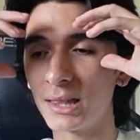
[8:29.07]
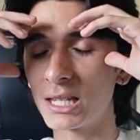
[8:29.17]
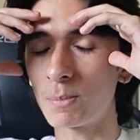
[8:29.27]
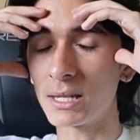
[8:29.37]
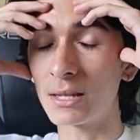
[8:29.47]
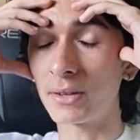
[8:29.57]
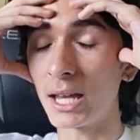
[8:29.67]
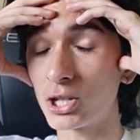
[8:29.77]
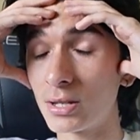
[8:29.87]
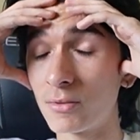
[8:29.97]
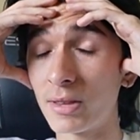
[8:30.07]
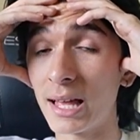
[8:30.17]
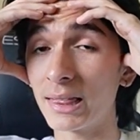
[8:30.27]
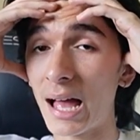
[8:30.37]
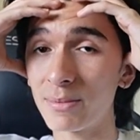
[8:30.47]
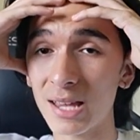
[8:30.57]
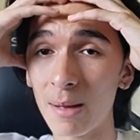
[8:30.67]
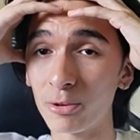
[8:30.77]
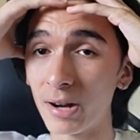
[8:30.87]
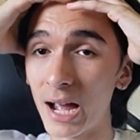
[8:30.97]
the specifications for that
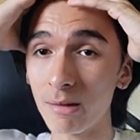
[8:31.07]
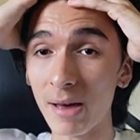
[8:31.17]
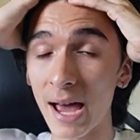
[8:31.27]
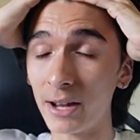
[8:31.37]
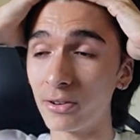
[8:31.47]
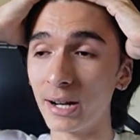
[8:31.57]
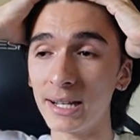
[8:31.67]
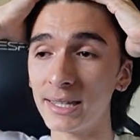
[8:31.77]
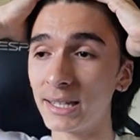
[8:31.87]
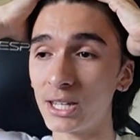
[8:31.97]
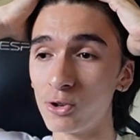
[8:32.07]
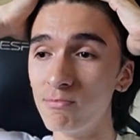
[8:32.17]
laptop or iPad or anything that you